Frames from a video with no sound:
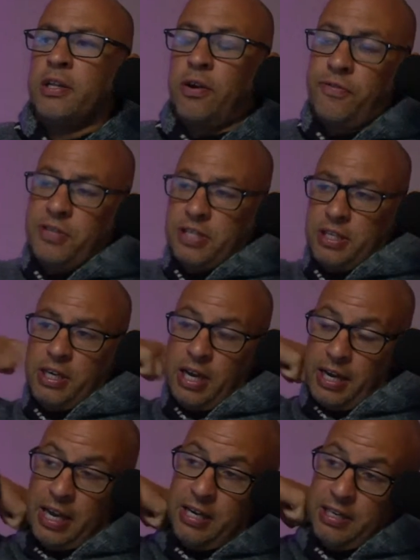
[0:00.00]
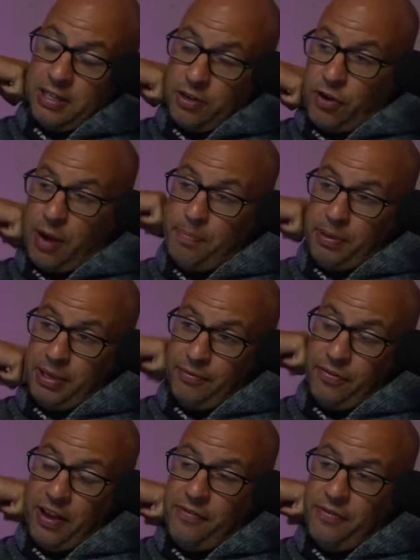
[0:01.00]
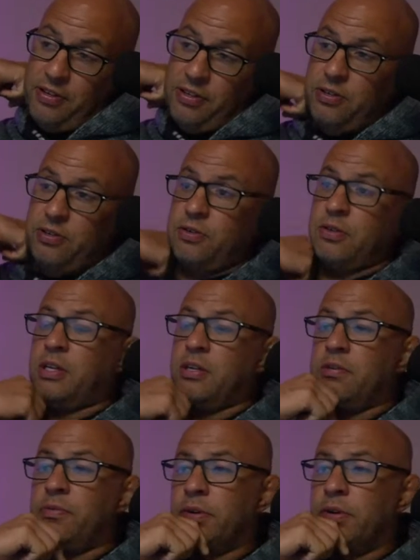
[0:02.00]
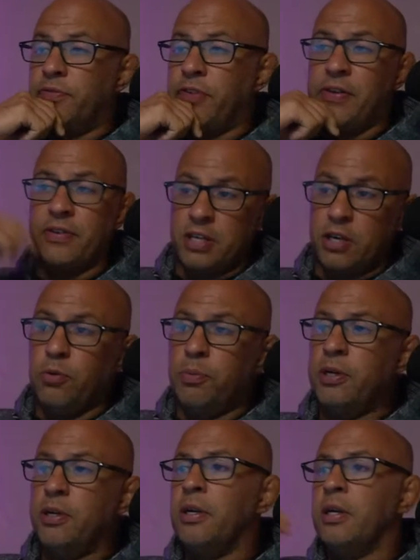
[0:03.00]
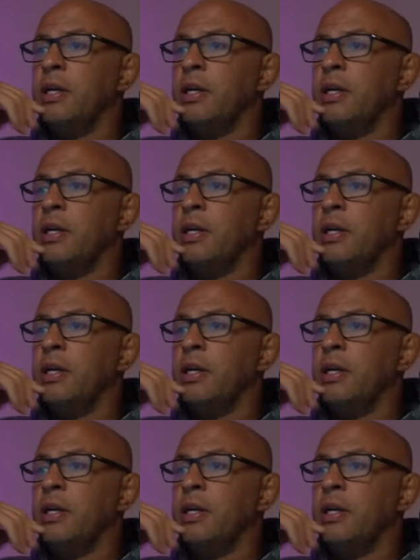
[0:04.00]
Obviously, again, the grappling favors Gilbert.